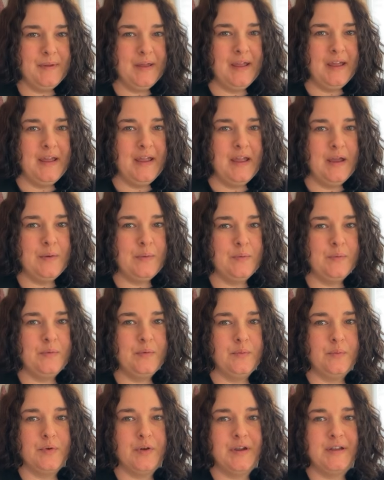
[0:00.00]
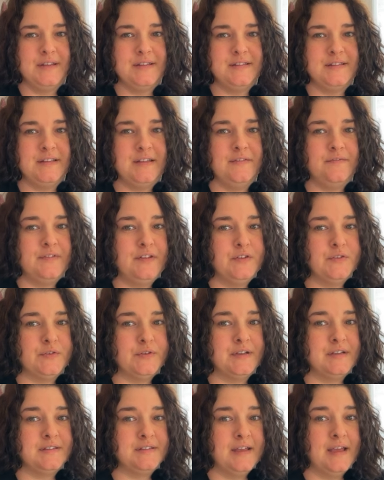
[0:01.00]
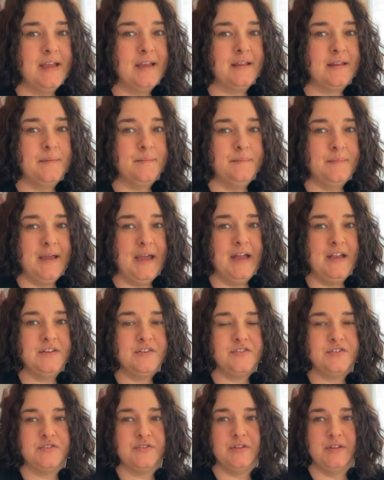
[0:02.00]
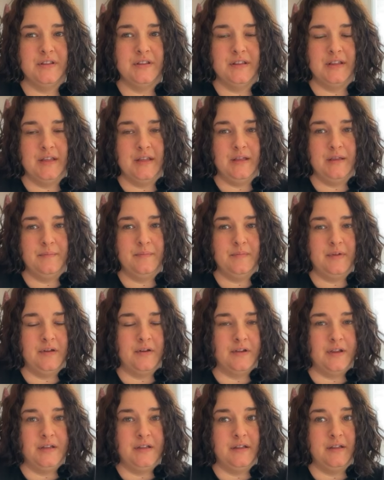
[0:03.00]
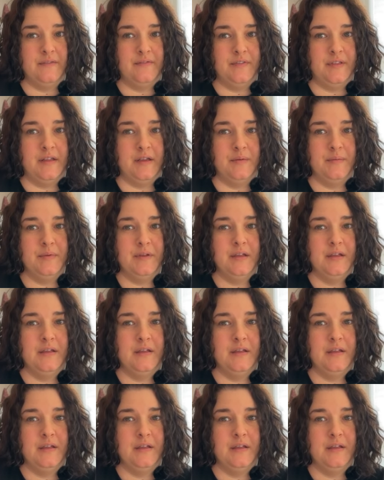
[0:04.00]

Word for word: and we're going to see if these are exact match to them or any of them.